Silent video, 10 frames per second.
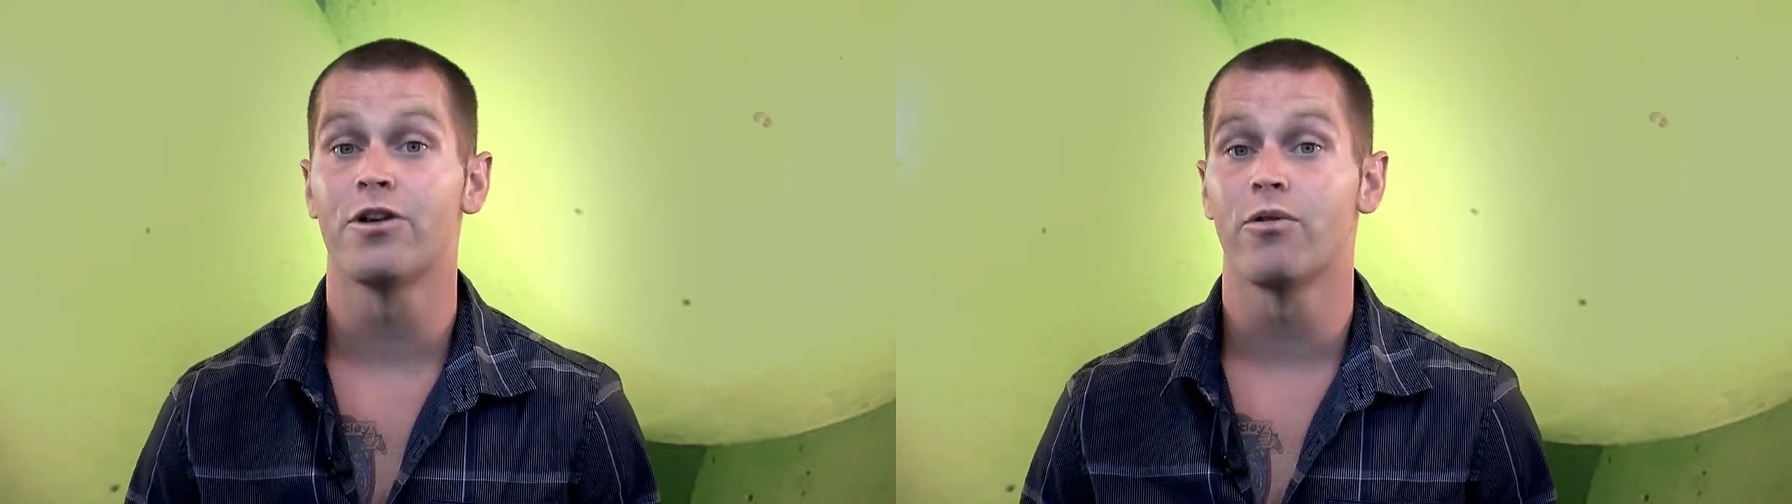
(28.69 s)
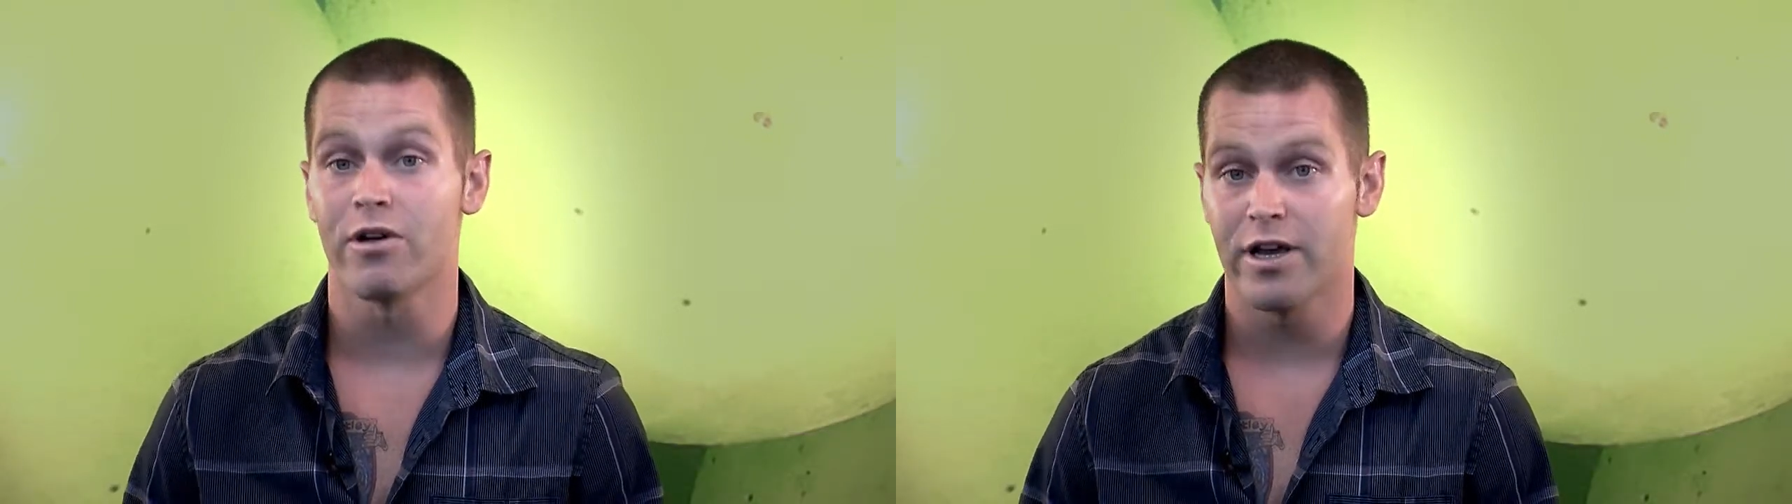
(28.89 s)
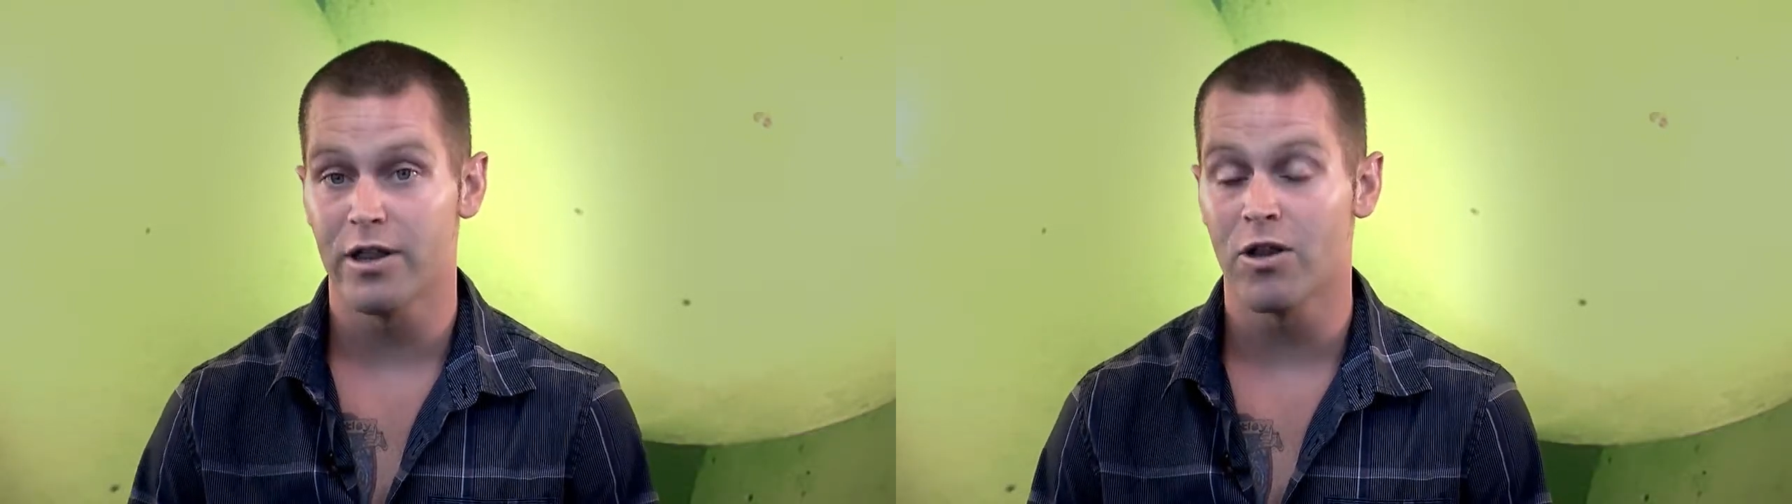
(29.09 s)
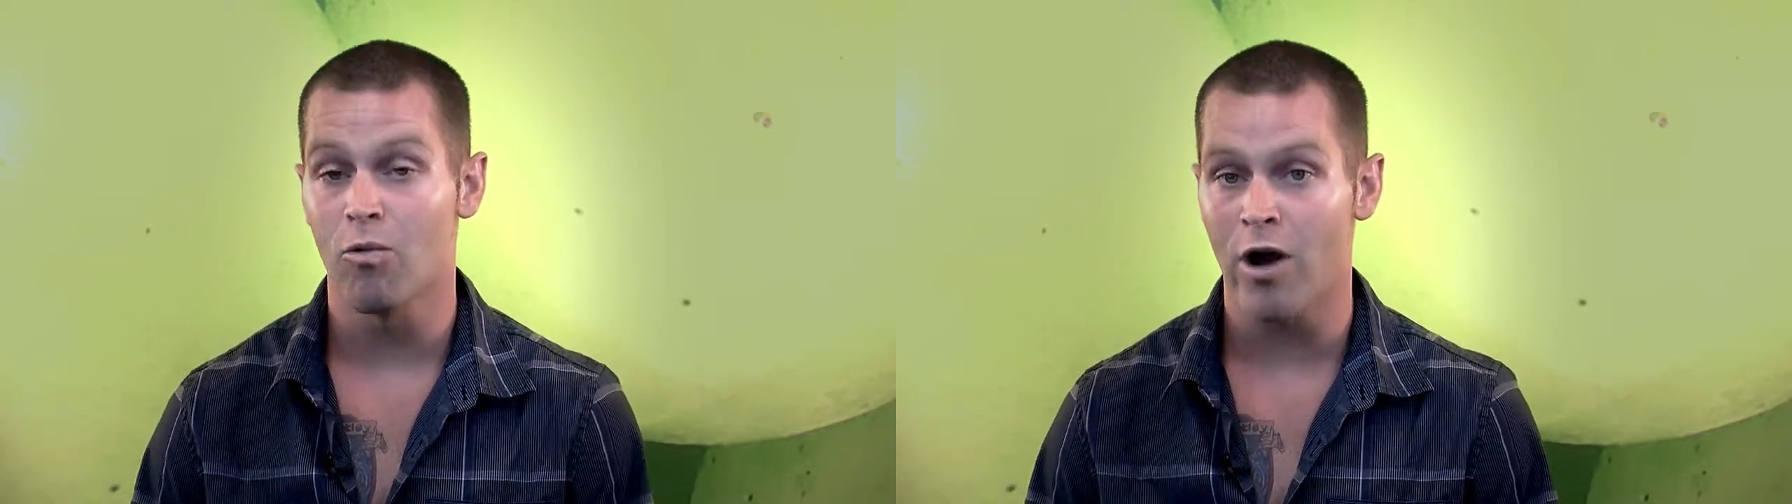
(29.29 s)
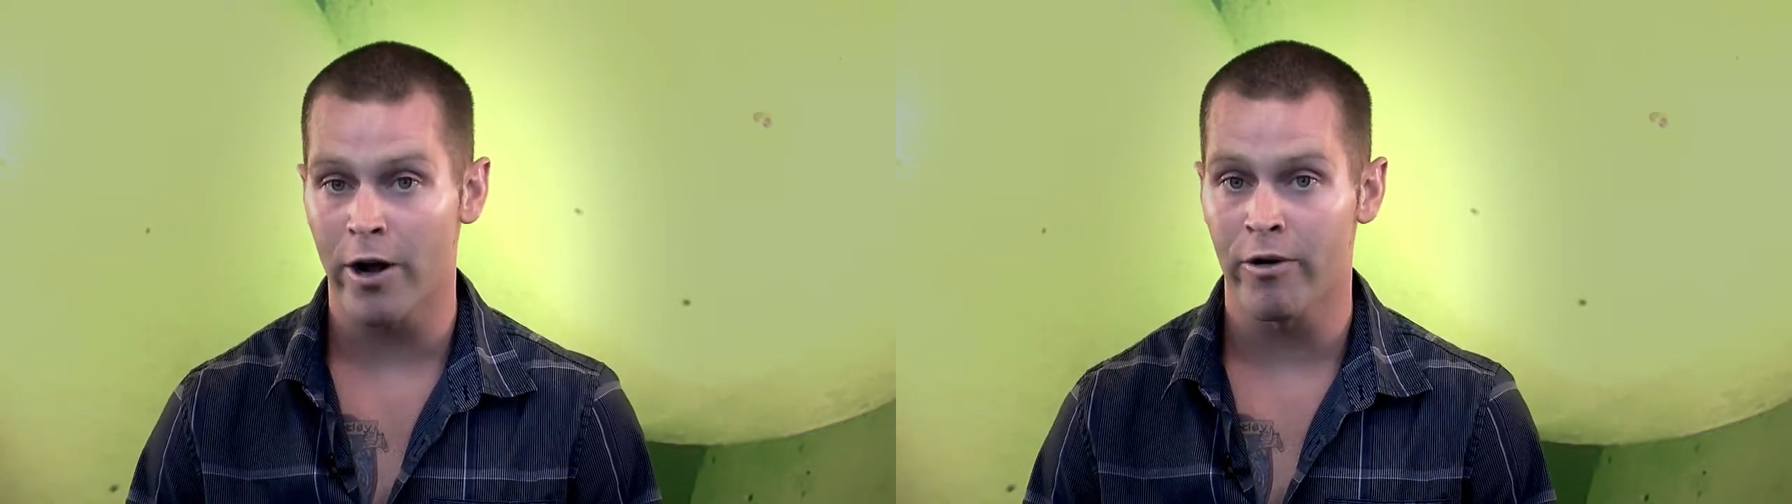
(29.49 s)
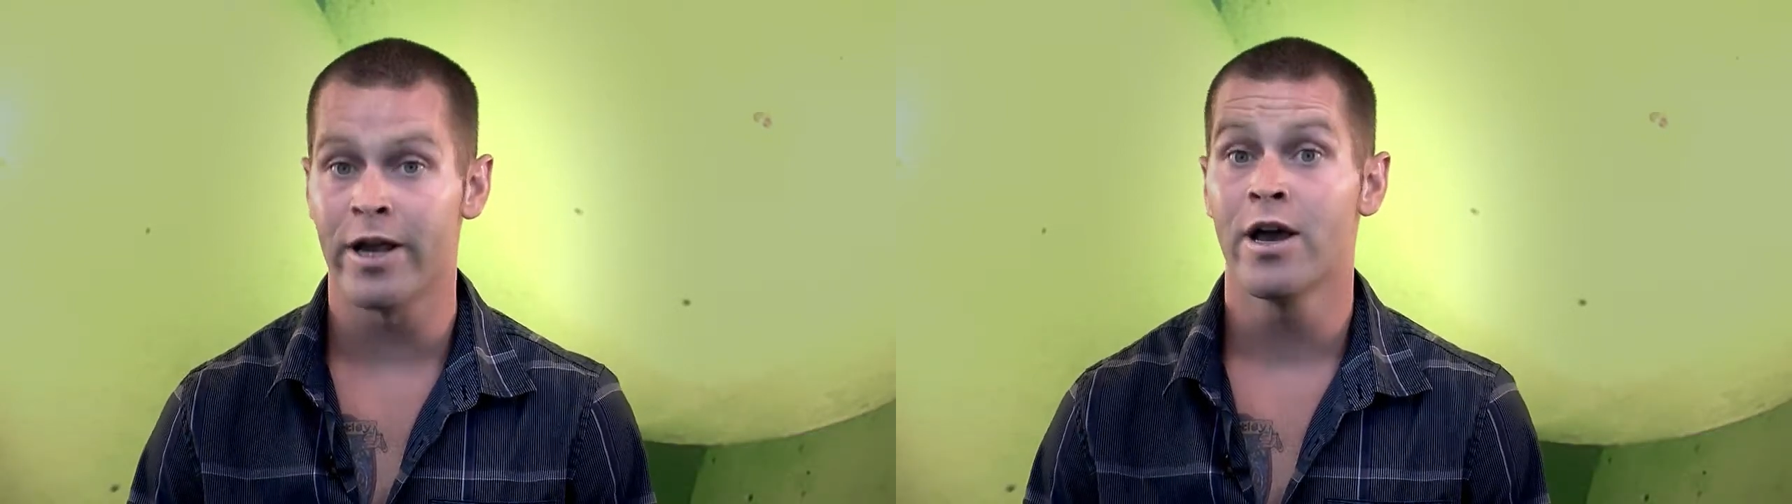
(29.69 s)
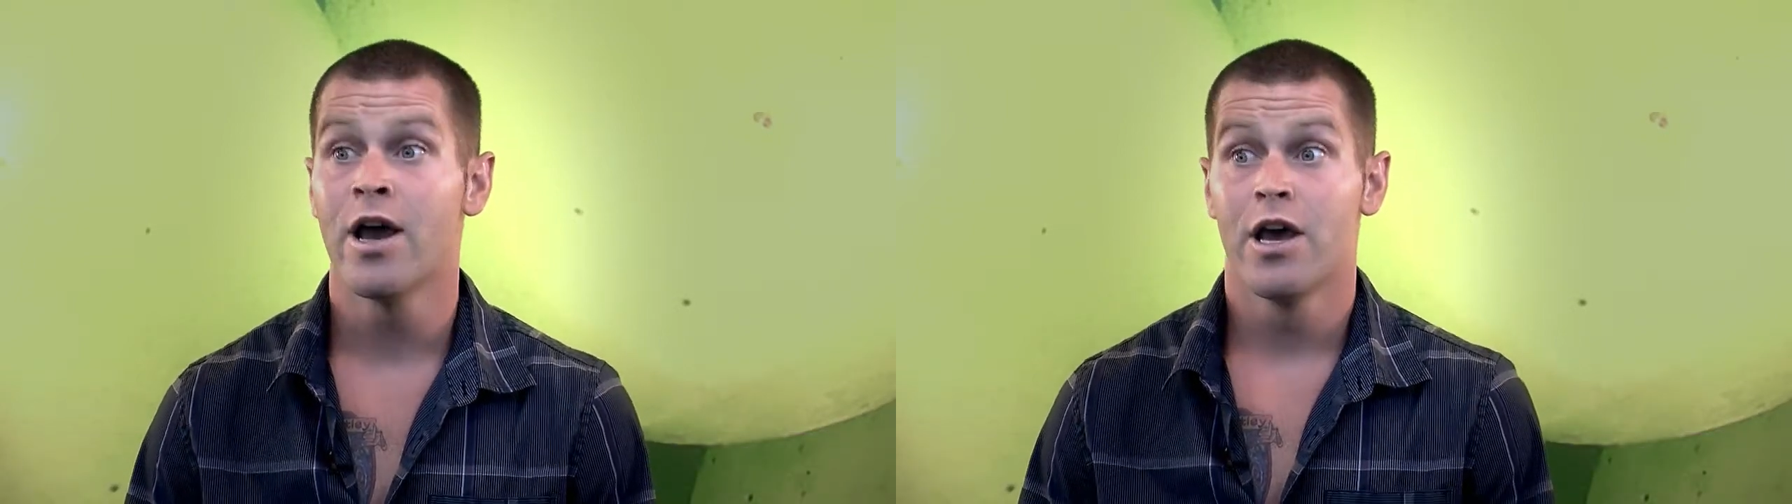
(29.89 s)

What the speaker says: you are in the winery.